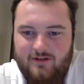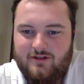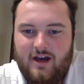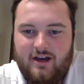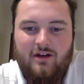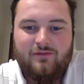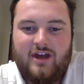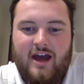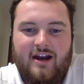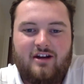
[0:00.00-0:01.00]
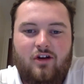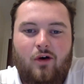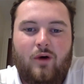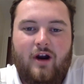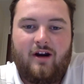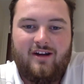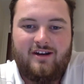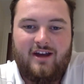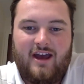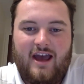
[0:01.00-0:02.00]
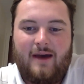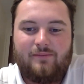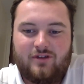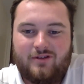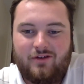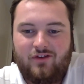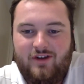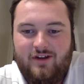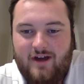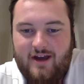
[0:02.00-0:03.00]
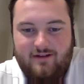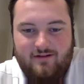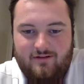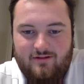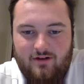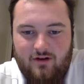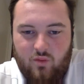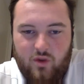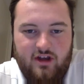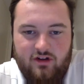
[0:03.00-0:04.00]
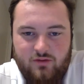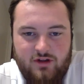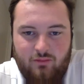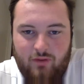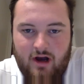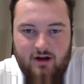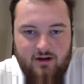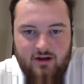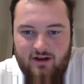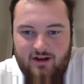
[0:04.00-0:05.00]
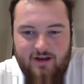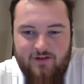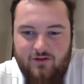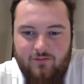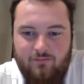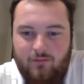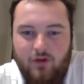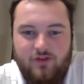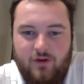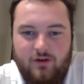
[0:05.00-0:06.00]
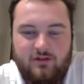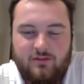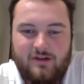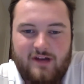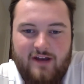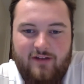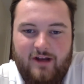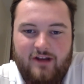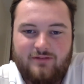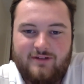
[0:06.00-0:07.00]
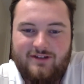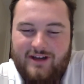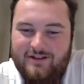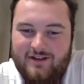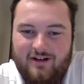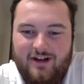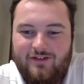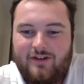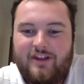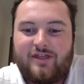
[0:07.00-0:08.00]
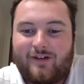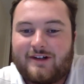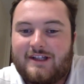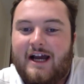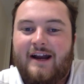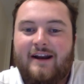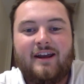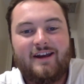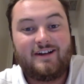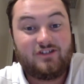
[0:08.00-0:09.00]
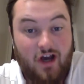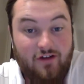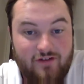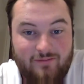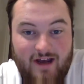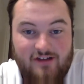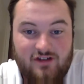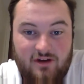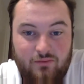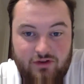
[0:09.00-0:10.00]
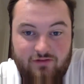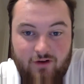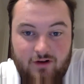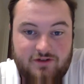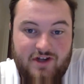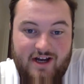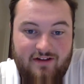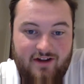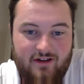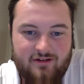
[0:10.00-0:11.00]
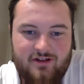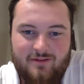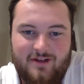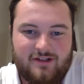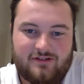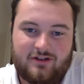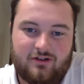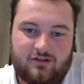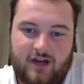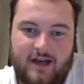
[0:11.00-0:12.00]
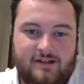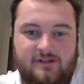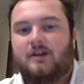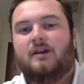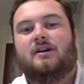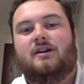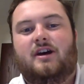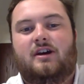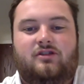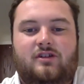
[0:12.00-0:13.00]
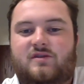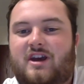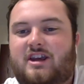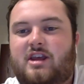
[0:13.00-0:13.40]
this guy comes out of nowhere and absolutely like wheels with the puck, is the most noticeable guy on the ice when he's out there, and he's on the 3rd line. And he's often matched up with the first line of the other team, and he still shines. It's just they